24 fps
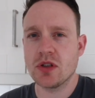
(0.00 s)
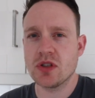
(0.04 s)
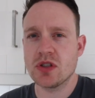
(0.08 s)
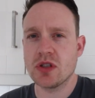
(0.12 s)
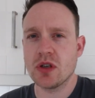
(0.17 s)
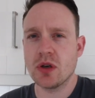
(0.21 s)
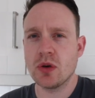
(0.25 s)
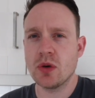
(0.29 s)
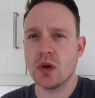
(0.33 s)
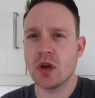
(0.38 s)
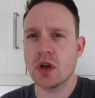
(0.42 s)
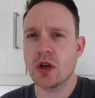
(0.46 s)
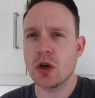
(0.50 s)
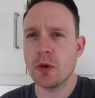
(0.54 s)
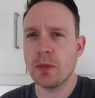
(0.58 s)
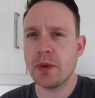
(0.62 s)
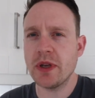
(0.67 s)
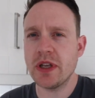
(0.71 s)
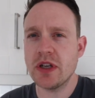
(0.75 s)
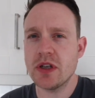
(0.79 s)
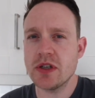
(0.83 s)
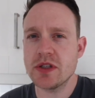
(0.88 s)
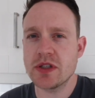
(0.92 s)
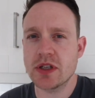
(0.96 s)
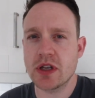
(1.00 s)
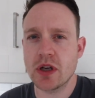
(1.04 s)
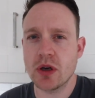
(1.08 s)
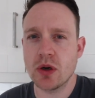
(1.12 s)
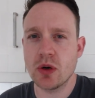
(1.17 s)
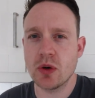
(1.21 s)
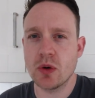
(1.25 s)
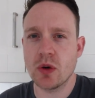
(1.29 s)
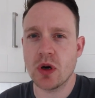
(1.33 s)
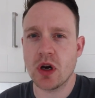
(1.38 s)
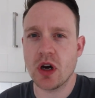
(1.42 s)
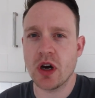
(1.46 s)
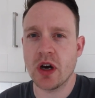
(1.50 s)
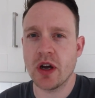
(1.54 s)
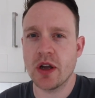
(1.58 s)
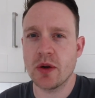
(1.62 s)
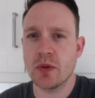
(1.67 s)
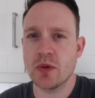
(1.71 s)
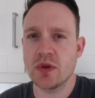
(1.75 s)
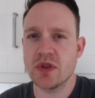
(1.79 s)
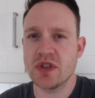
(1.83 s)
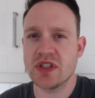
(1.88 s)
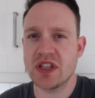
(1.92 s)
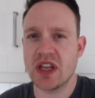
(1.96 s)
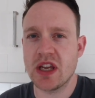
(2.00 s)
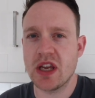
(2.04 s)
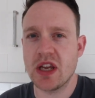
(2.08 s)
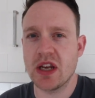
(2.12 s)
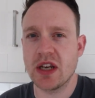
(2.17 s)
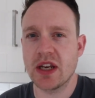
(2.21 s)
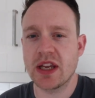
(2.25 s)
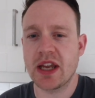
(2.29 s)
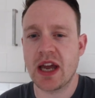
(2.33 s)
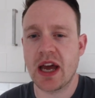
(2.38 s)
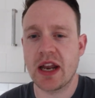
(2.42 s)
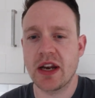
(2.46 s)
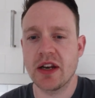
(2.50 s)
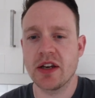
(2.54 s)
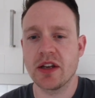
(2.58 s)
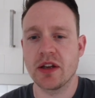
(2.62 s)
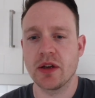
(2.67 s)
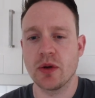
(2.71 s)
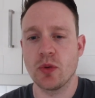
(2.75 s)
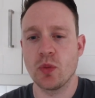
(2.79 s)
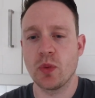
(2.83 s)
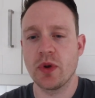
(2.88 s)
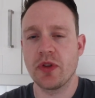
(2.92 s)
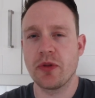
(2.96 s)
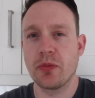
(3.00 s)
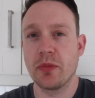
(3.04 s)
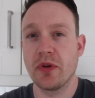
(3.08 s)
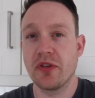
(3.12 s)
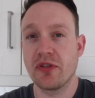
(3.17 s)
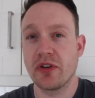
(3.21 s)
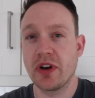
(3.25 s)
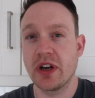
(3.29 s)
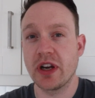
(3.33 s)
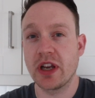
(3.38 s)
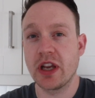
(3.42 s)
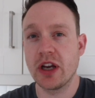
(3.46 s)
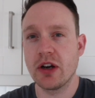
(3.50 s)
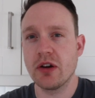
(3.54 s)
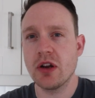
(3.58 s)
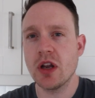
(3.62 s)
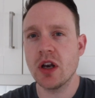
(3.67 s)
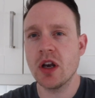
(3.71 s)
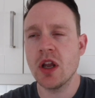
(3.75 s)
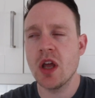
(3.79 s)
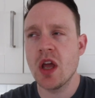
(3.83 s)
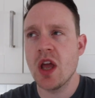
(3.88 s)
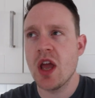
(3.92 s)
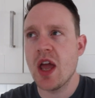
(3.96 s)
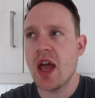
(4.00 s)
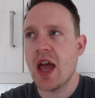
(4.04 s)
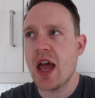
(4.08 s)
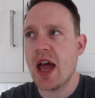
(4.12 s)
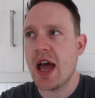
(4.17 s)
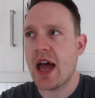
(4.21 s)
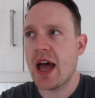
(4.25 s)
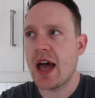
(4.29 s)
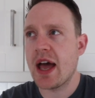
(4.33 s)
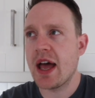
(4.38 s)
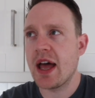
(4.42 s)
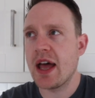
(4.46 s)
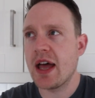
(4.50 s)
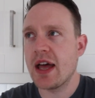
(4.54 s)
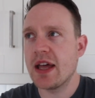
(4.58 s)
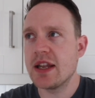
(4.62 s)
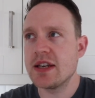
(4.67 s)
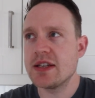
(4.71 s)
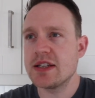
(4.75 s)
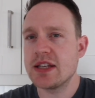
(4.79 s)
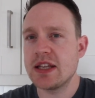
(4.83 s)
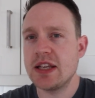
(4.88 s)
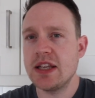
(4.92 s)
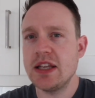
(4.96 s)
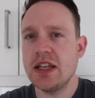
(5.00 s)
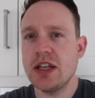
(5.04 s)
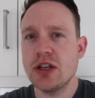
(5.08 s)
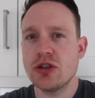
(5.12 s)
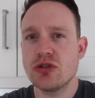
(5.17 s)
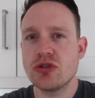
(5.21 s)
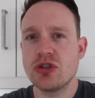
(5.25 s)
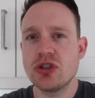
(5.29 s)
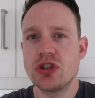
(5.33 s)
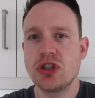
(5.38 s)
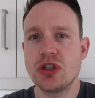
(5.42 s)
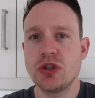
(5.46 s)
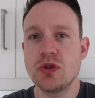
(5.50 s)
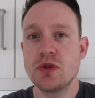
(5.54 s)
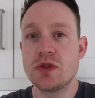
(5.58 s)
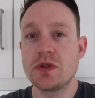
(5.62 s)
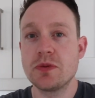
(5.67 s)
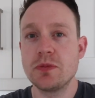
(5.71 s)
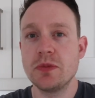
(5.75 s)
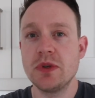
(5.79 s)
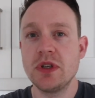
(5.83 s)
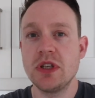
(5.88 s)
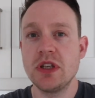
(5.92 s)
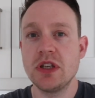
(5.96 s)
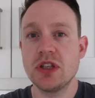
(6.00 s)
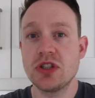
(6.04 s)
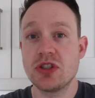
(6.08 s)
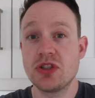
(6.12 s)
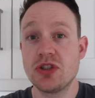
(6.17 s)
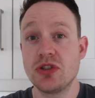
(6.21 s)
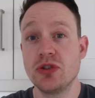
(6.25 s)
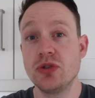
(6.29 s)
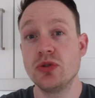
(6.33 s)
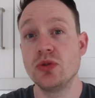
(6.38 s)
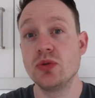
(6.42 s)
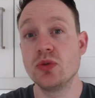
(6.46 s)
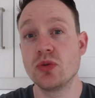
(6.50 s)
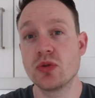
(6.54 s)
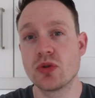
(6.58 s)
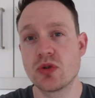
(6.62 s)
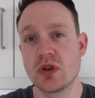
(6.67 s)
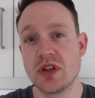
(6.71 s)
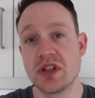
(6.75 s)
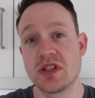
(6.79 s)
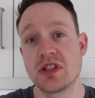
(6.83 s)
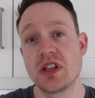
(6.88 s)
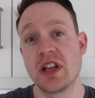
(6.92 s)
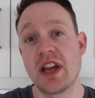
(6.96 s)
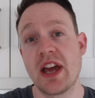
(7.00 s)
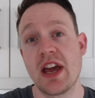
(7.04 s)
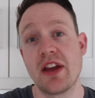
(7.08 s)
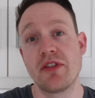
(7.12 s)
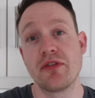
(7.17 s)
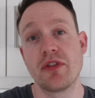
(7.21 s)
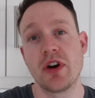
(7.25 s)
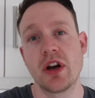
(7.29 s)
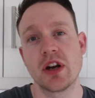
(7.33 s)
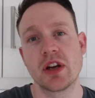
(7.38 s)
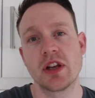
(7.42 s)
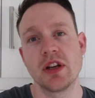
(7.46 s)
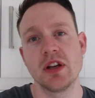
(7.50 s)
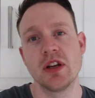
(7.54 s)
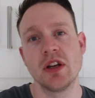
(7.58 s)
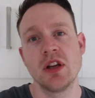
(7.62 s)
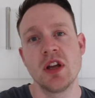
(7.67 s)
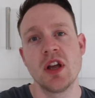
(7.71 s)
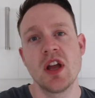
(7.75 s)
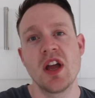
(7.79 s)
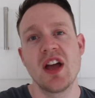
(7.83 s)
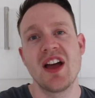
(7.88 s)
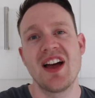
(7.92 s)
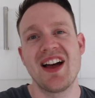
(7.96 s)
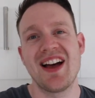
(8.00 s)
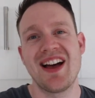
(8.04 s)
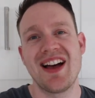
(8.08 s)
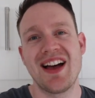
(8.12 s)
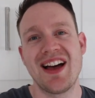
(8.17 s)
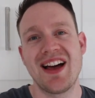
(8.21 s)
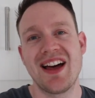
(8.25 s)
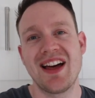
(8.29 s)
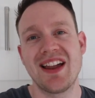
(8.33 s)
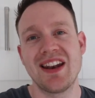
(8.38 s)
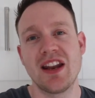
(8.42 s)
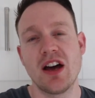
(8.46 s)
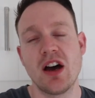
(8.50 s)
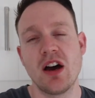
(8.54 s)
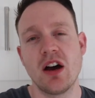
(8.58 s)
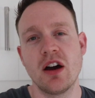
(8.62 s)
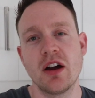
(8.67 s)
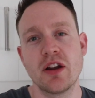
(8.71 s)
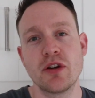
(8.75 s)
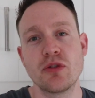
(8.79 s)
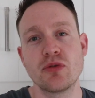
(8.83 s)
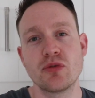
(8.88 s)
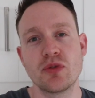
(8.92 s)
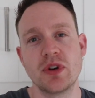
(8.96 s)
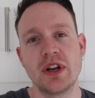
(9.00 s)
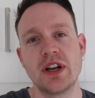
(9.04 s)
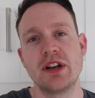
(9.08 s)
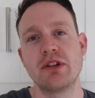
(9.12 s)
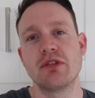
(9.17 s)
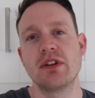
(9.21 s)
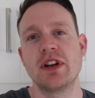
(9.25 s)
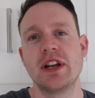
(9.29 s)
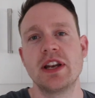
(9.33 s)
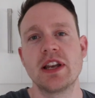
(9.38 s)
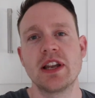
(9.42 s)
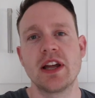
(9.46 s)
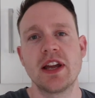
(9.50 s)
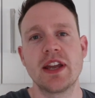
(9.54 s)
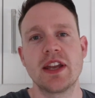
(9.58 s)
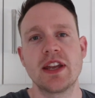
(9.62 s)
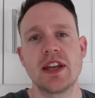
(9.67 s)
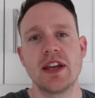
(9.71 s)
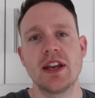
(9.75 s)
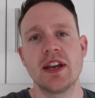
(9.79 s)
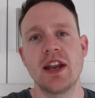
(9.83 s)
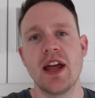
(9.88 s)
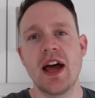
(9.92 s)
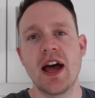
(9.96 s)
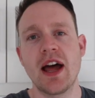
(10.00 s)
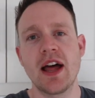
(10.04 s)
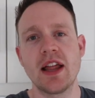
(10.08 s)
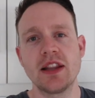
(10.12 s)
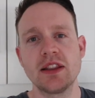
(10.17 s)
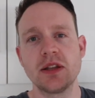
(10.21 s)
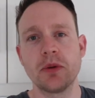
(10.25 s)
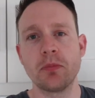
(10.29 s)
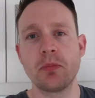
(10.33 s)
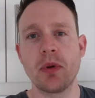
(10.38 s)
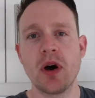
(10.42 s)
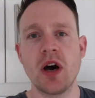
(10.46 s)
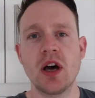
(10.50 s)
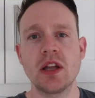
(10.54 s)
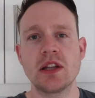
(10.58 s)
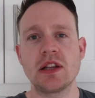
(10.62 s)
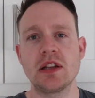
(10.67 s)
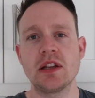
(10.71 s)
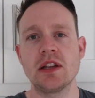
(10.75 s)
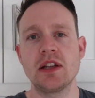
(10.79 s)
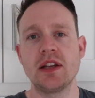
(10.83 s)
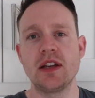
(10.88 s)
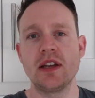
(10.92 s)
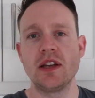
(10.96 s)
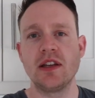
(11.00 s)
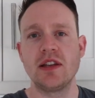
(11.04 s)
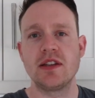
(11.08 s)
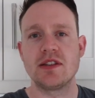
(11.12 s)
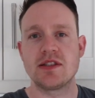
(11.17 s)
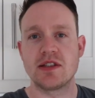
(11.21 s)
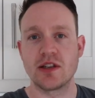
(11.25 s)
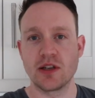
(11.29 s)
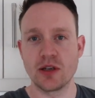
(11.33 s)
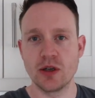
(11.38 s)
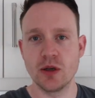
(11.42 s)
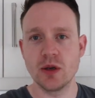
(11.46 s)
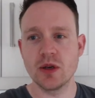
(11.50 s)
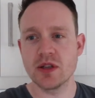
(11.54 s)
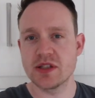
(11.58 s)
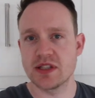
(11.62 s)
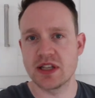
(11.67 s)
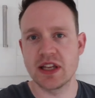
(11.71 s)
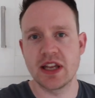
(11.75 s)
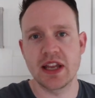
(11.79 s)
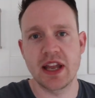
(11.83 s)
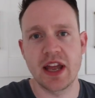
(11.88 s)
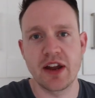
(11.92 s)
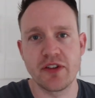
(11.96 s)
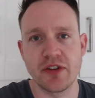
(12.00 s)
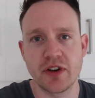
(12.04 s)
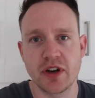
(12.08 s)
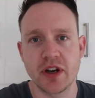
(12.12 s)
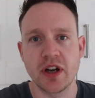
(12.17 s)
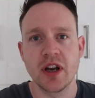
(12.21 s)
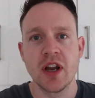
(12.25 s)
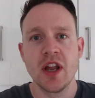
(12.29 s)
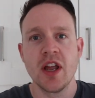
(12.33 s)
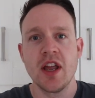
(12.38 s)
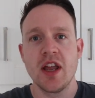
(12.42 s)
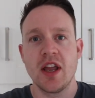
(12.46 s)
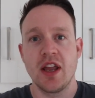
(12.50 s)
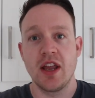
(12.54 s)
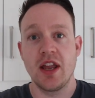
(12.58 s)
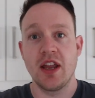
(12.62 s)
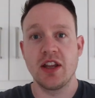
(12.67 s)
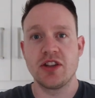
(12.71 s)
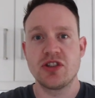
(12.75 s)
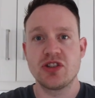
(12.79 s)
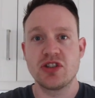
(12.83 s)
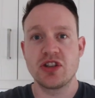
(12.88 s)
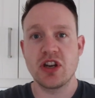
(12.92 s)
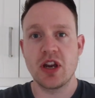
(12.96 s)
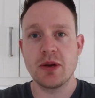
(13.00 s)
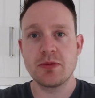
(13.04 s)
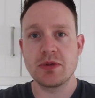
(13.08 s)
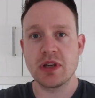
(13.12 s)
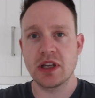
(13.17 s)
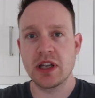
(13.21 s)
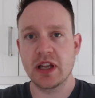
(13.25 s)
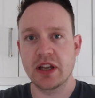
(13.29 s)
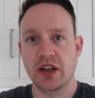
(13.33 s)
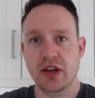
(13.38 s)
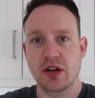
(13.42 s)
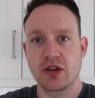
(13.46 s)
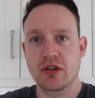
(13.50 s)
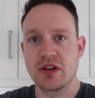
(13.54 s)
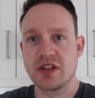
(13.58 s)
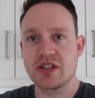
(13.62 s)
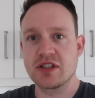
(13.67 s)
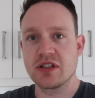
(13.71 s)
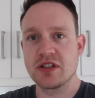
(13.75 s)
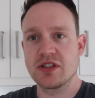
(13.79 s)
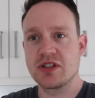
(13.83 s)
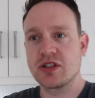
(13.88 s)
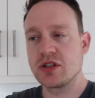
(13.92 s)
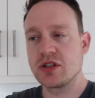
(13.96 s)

So a couple of years ago, I was in Canada with my friend Kieran, and he introduced me to Crystal Head vodka. And I really, really like it, and the bottle is the coolest thing ever. It's shaped like a crystal